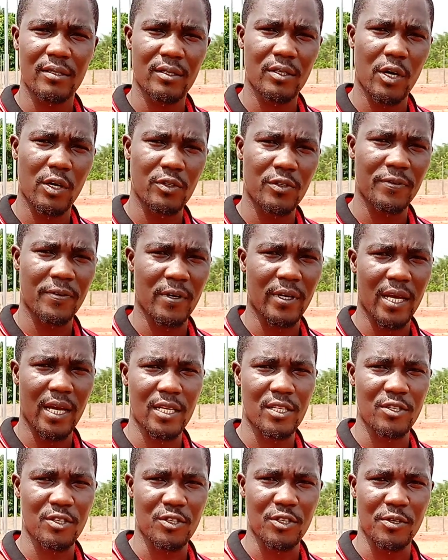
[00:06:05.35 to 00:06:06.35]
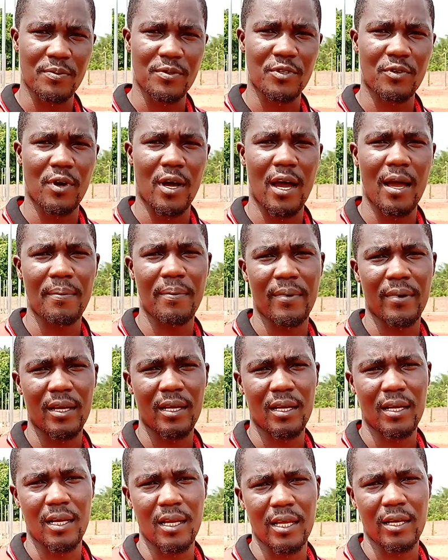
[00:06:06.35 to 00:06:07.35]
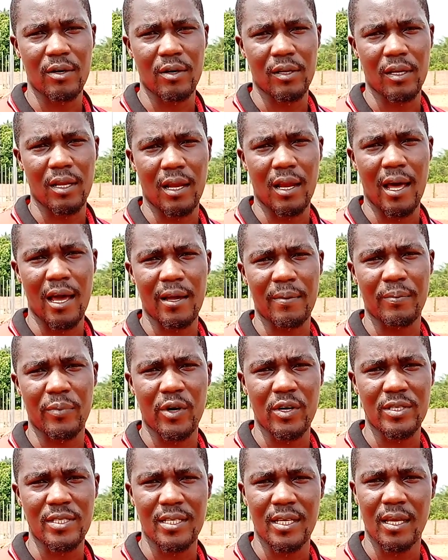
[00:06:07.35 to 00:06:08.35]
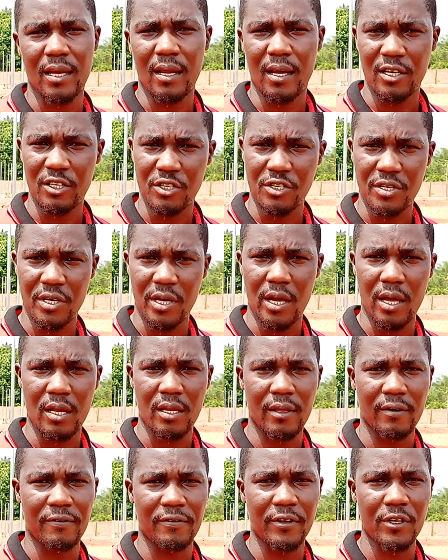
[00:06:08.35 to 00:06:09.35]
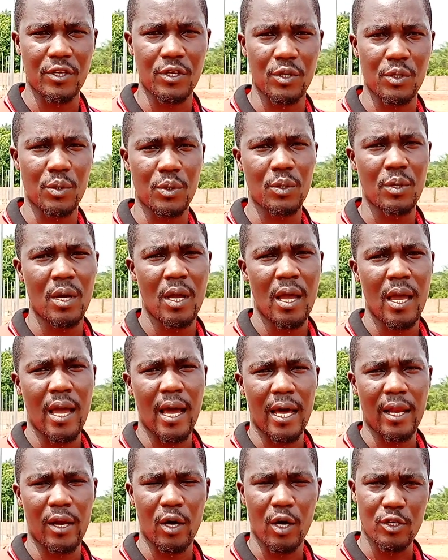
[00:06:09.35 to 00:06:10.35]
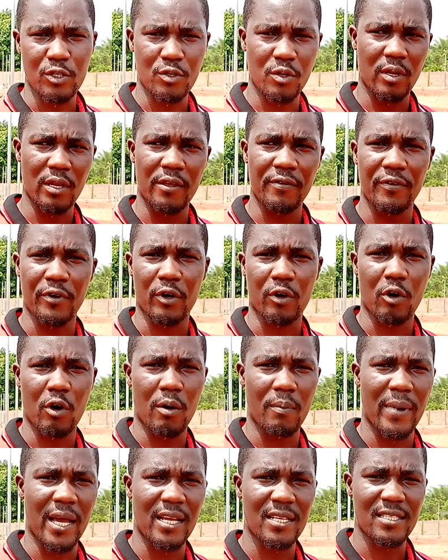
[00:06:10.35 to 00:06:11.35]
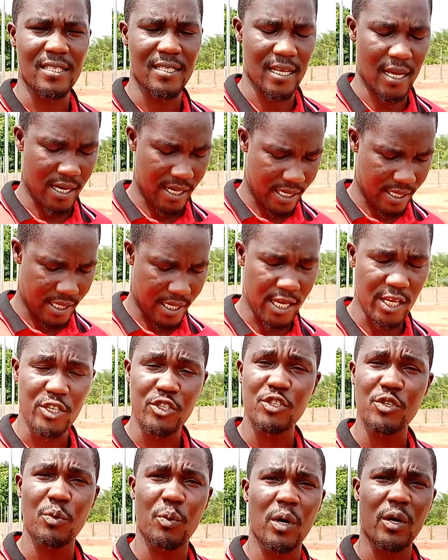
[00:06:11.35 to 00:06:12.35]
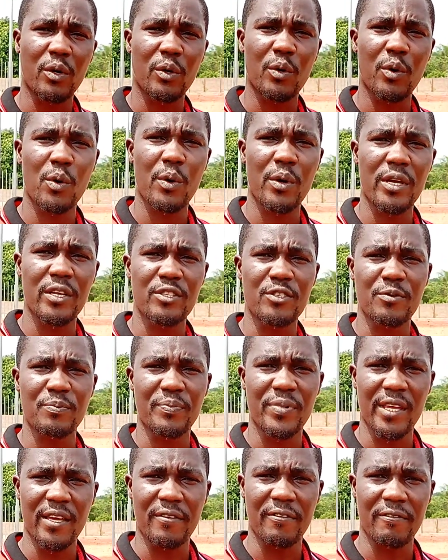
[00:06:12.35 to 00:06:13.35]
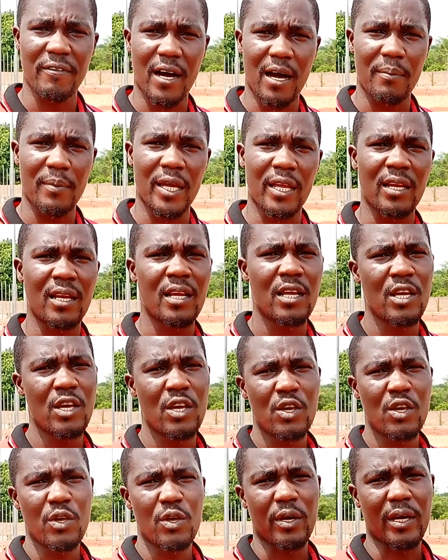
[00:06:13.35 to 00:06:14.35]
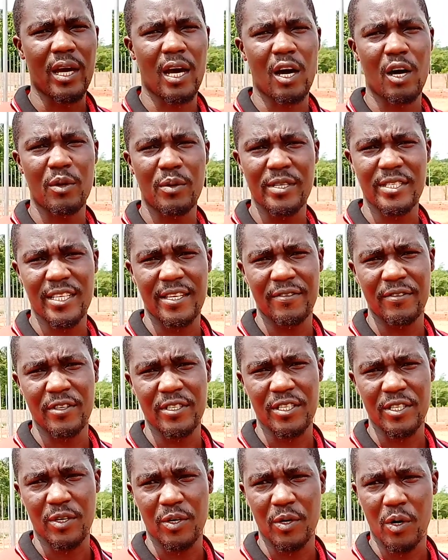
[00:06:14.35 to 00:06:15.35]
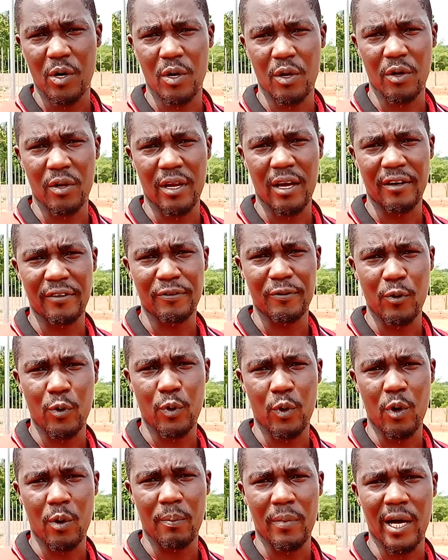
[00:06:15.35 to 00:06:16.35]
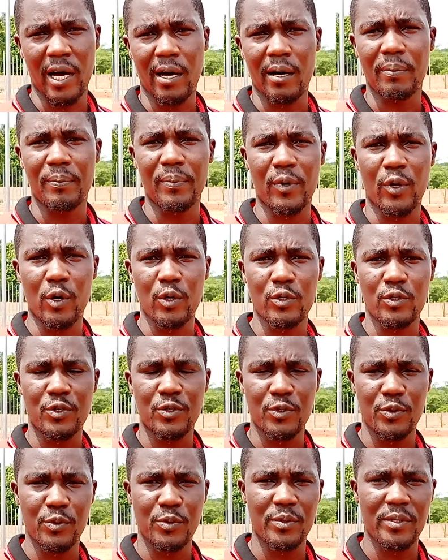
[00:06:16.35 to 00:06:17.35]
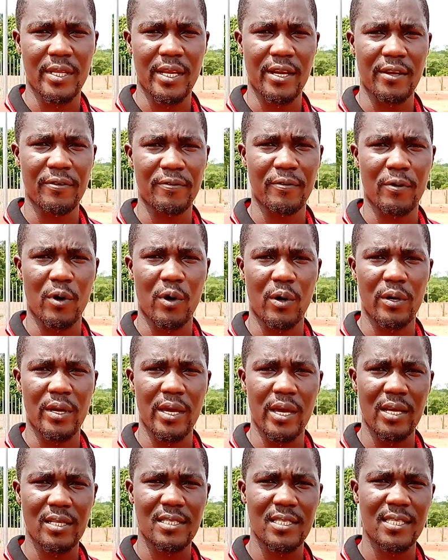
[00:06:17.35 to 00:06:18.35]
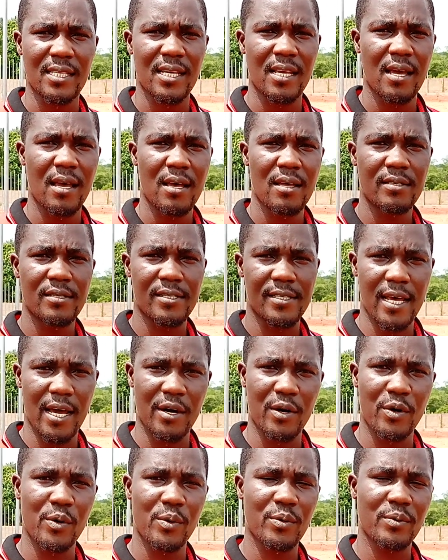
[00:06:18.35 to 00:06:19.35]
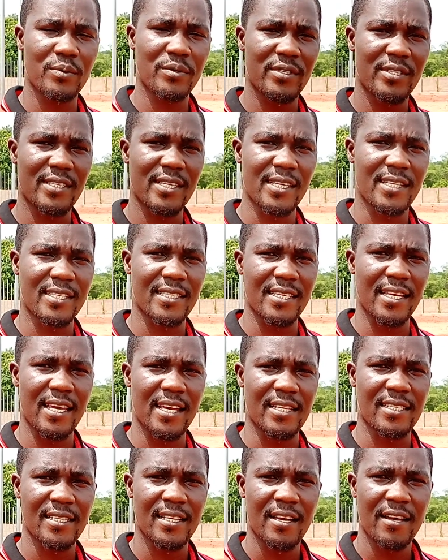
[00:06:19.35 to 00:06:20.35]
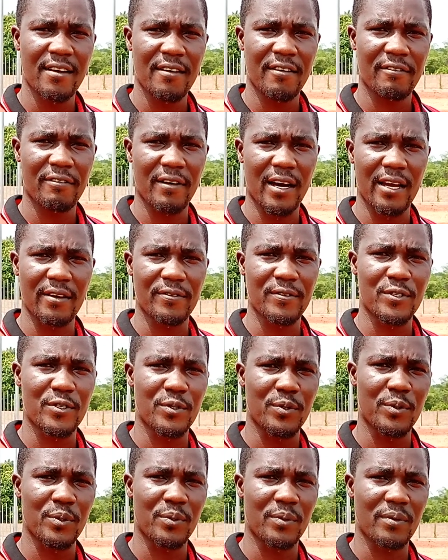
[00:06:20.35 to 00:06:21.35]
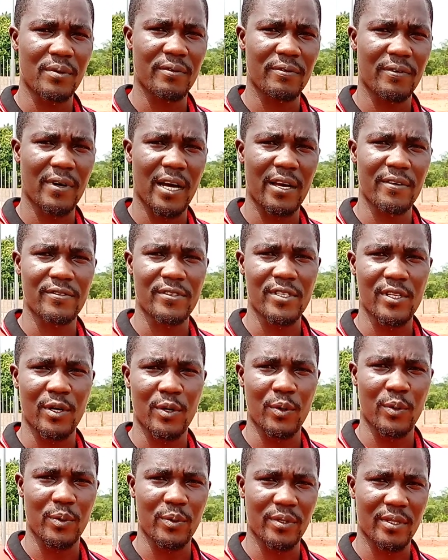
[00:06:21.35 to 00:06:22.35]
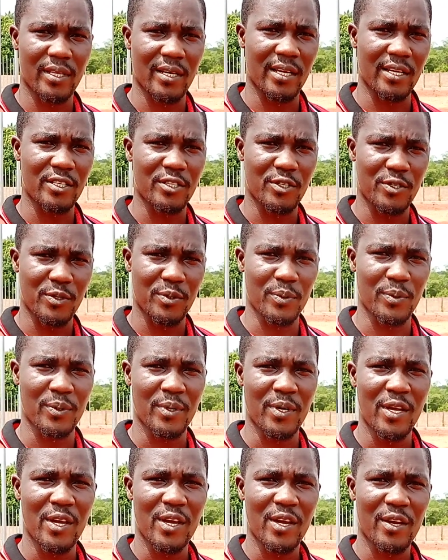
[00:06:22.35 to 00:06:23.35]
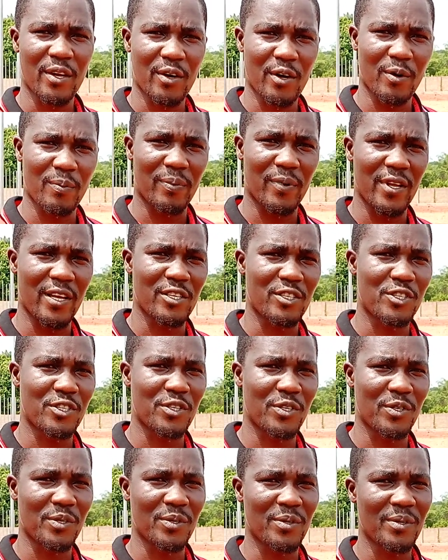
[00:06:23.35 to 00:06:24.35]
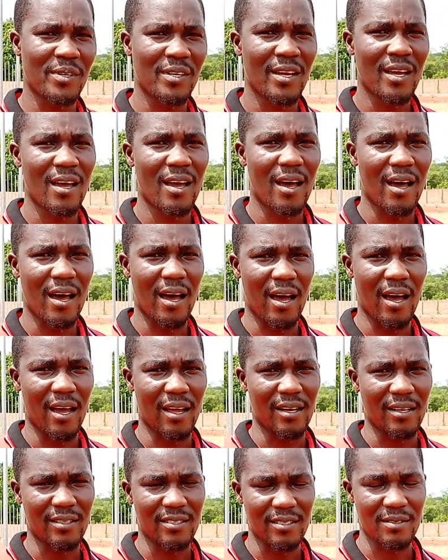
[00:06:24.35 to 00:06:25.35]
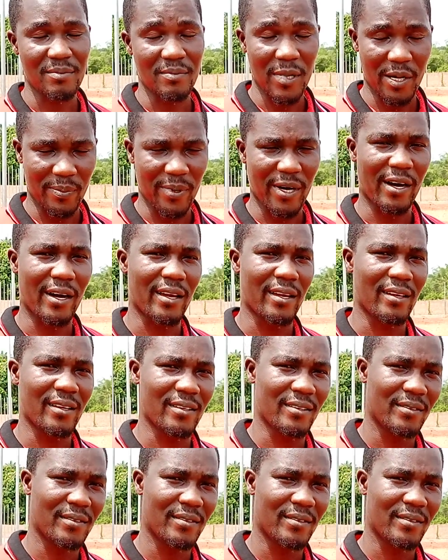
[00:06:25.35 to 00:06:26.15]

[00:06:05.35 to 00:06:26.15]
don't forget to subscribe, click on the like button and share the video, and also leave your comments. And in case you want to go into pig farming, you can always give us a call on our phone number +2348068525032. God bless you, and bye bye.